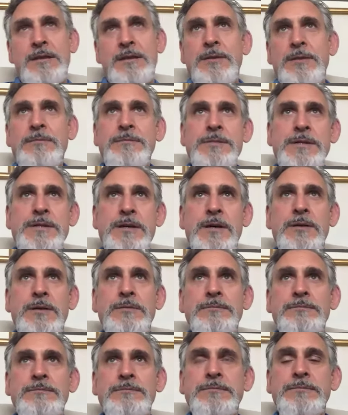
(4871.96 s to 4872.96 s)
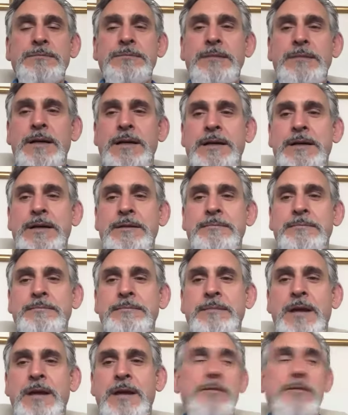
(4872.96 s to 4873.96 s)
so
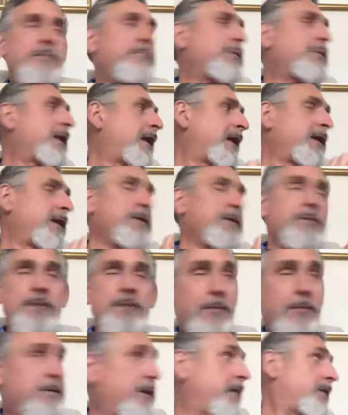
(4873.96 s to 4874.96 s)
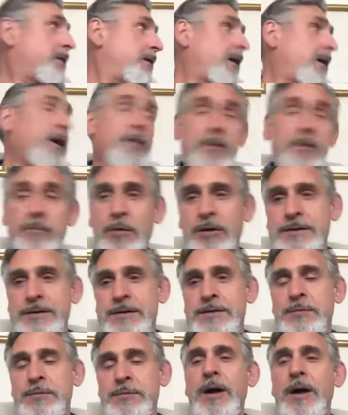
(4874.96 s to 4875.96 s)
and I was planning on doing that with other books
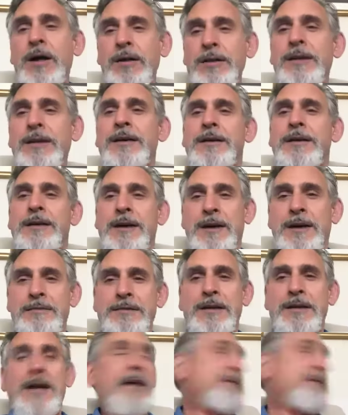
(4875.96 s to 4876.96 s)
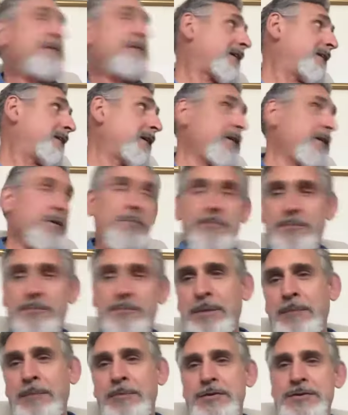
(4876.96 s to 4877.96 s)
as well. I have to contact the other
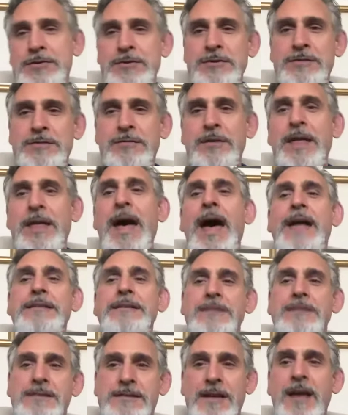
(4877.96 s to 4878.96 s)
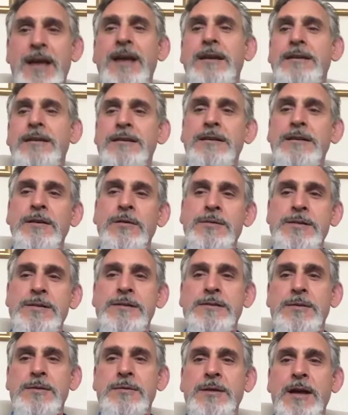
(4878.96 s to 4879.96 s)
publishers for that to say, is
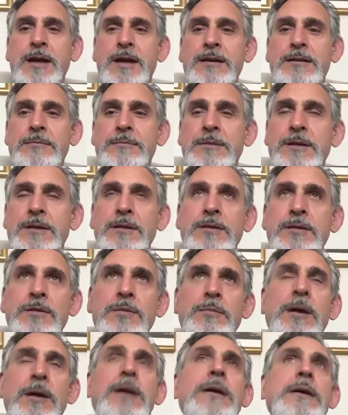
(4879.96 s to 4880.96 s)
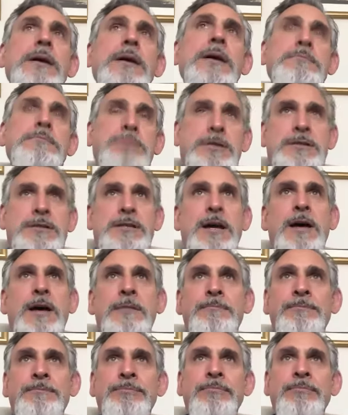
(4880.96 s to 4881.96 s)
this okay to do, but
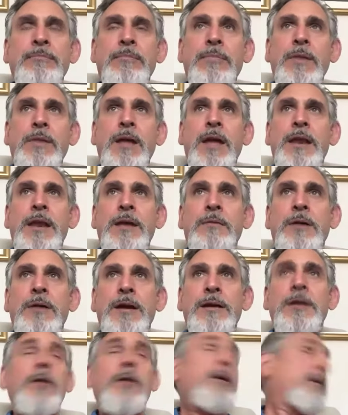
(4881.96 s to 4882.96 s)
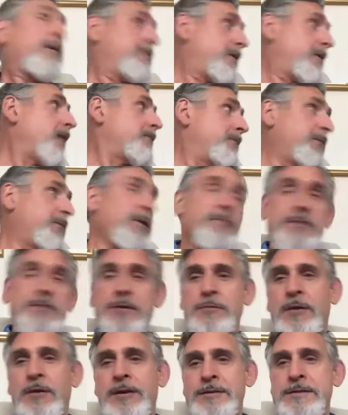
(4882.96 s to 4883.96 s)
anyway, of
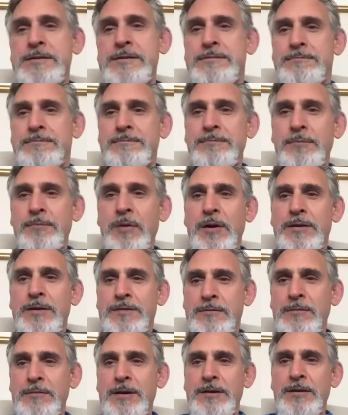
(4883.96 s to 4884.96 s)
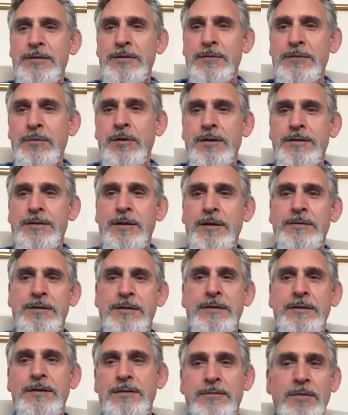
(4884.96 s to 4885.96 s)
Shinron's works and Renyo's works, I was,
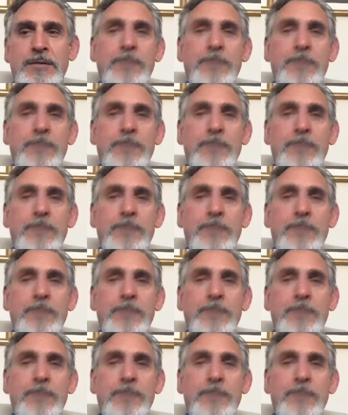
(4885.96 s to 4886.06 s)
from